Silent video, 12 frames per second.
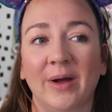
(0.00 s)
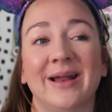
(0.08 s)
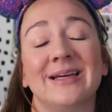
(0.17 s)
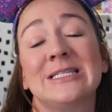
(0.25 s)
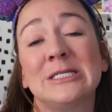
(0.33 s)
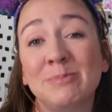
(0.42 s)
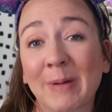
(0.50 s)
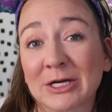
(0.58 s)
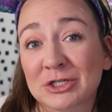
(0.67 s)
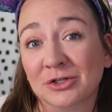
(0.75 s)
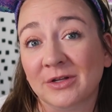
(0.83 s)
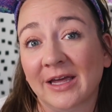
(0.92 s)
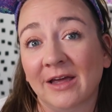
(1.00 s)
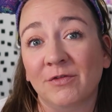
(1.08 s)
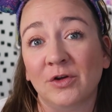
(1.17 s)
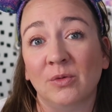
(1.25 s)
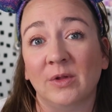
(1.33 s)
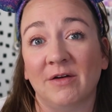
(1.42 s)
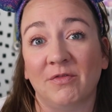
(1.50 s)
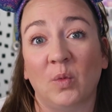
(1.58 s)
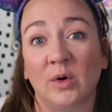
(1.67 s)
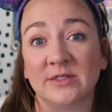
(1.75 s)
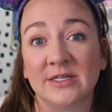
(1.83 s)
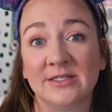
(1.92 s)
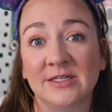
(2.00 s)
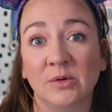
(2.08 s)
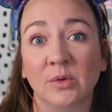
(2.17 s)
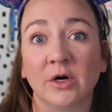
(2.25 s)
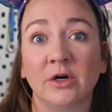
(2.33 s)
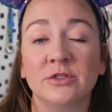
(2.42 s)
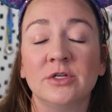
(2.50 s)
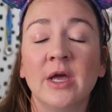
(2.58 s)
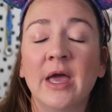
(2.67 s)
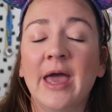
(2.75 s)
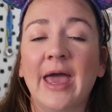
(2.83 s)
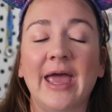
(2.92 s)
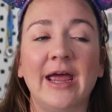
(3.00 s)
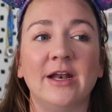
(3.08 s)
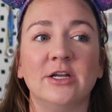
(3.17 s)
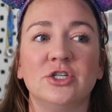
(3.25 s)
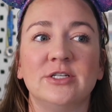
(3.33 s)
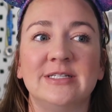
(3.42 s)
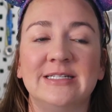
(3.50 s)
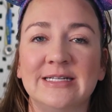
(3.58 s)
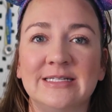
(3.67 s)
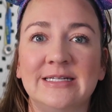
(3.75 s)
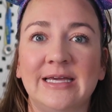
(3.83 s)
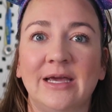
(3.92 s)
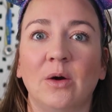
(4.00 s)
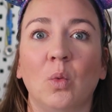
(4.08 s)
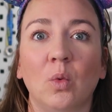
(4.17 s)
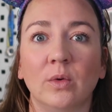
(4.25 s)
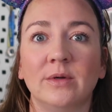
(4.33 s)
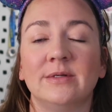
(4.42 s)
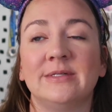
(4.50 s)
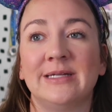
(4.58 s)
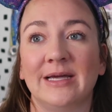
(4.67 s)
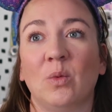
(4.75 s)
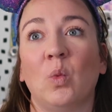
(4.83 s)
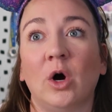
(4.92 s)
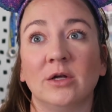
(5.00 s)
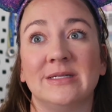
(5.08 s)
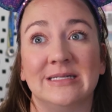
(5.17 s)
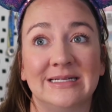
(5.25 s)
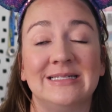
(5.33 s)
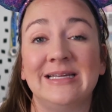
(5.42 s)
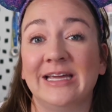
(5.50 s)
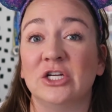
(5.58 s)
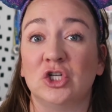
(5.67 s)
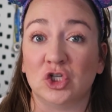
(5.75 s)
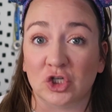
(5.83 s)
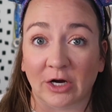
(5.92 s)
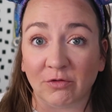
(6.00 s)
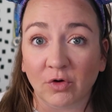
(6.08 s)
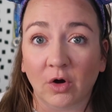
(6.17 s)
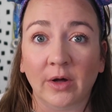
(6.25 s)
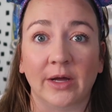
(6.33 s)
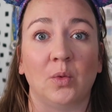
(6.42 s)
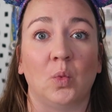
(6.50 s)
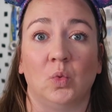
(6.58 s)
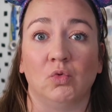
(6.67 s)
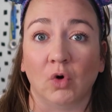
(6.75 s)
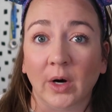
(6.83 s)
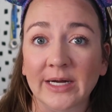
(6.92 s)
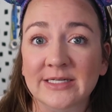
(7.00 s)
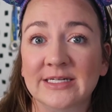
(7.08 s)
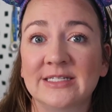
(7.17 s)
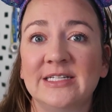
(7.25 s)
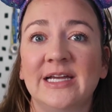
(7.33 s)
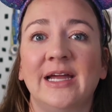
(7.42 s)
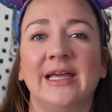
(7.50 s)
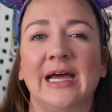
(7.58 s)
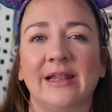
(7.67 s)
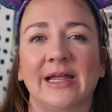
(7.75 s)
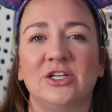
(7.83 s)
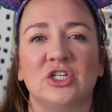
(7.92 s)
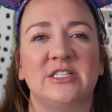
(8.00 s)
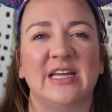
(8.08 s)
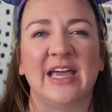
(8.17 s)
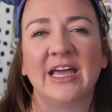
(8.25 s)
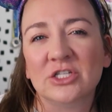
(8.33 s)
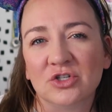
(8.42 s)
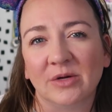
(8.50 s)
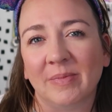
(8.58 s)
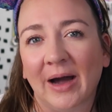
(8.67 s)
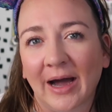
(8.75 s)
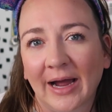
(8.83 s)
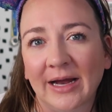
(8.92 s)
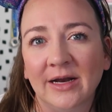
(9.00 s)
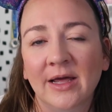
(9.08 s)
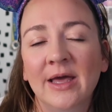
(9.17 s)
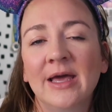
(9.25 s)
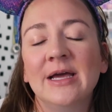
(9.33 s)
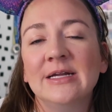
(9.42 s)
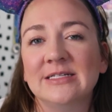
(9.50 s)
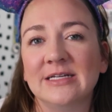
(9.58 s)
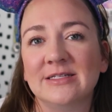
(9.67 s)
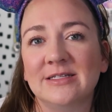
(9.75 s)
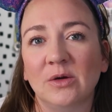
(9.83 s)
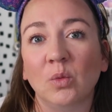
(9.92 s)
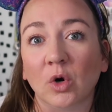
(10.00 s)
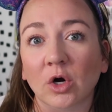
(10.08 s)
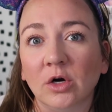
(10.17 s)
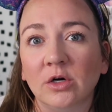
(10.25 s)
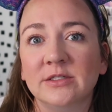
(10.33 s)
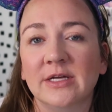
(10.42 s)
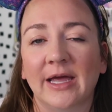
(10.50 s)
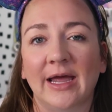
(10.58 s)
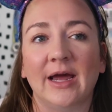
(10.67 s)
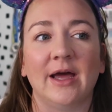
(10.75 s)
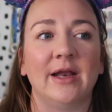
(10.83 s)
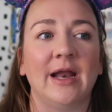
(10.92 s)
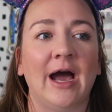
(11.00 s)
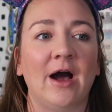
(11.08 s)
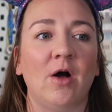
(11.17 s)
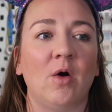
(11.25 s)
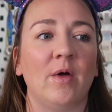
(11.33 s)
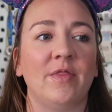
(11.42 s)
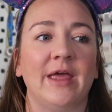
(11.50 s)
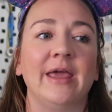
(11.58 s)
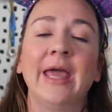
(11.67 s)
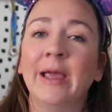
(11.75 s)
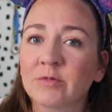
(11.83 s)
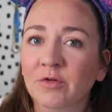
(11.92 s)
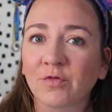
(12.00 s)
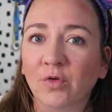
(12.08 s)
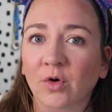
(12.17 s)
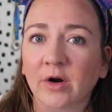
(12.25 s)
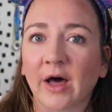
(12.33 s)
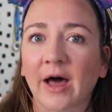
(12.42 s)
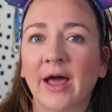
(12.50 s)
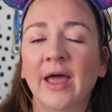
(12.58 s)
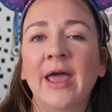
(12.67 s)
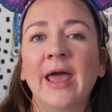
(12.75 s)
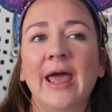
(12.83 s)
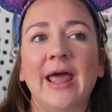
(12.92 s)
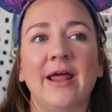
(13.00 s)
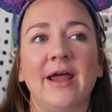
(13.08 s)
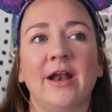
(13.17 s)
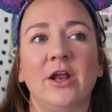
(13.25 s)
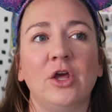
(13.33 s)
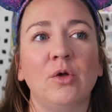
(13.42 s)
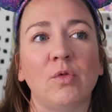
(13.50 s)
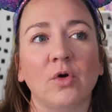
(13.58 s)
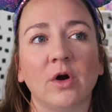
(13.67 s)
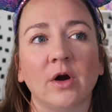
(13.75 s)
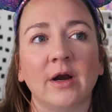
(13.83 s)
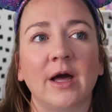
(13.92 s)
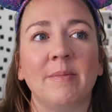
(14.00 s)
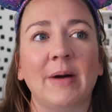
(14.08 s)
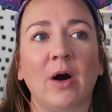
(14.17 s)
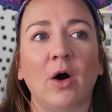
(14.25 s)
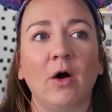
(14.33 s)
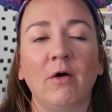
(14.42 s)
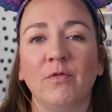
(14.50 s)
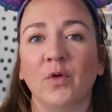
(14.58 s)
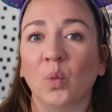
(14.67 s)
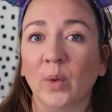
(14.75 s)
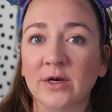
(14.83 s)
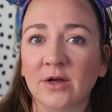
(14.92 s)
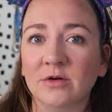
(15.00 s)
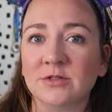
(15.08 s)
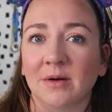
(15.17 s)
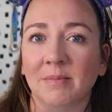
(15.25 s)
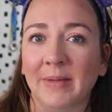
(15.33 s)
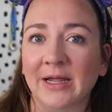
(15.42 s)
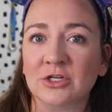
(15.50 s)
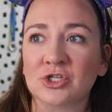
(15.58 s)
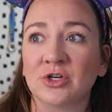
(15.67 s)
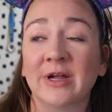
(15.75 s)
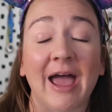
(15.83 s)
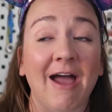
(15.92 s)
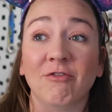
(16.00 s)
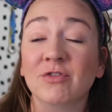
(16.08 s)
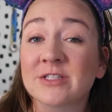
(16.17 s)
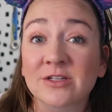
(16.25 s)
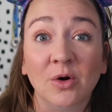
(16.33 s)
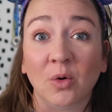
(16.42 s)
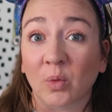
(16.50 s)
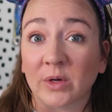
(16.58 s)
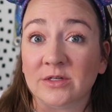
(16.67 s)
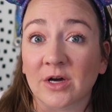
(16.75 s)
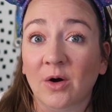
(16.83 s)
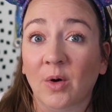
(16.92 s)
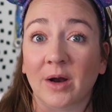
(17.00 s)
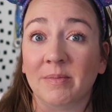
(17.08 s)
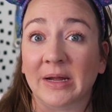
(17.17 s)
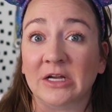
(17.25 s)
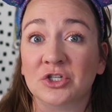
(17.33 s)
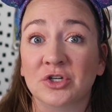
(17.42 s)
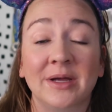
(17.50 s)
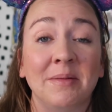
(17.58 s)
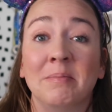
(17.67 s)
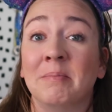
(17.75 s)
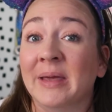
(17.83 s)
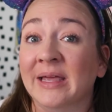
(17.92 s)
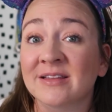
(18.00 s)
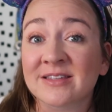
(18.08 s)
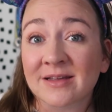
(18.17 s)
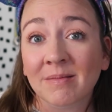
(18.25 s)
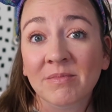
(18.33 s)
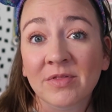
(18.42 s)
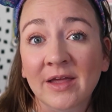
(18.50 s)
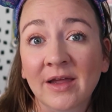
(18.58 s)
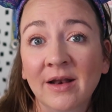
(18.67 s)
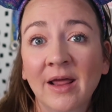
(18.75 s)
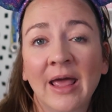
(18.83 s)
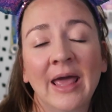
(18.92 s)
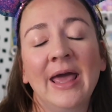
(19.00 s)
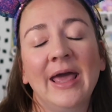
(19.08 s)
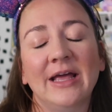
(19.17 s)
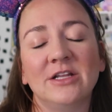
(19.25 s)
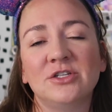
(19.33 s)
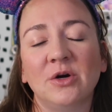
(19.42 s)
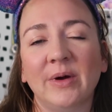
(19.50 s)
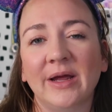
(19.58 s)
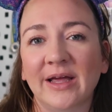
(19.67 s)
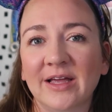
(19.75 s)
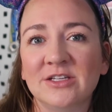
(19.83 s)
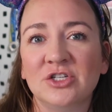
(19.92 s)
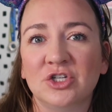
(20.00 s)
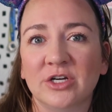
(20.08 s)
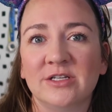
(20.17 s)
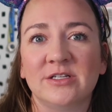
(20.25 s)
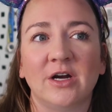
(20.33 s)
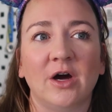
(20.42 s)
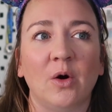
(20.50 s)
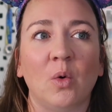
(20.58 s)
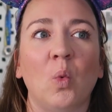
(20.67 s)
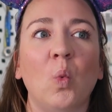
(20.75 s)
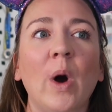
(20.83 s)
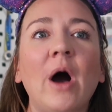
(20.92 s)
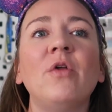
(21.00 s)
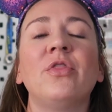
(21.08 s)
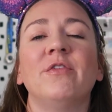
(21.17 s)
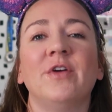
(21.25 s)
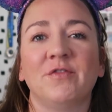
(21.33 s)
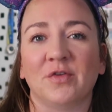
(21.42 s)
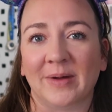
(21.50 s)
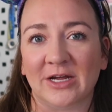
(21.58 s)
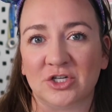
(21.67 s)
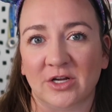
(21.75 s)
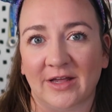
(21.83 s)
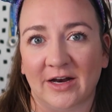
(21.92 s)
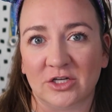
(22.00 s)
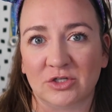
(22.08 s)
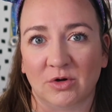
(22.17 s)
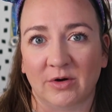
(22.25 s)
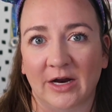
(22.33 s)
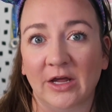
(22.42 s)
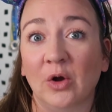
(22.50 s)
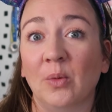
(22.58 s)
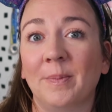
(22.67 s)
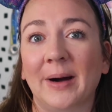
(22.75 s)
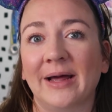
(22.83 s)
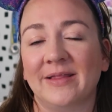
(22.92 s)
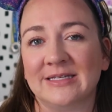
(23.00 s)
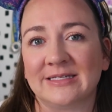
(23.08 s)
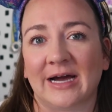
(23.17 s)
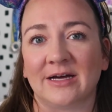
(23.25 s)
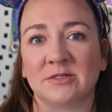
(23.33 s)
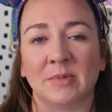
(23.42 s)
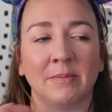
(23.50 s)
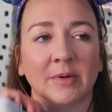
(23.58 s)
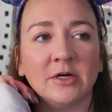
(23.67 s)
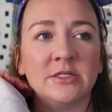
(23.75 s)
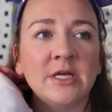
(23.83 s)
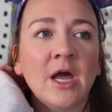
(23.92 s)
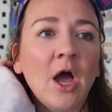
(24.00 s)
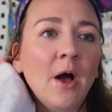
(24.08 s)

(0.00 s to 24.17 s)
And especially if you love Walt Disney World and just Disney Walt Disney in general and Roy Disney, again, like just the history behind Disney World and how they came to Florida. And you learn about all the windows on Main Street. Every single window on Main Street means something, and so it is just a wealth of information that is thrown at you by these cast members.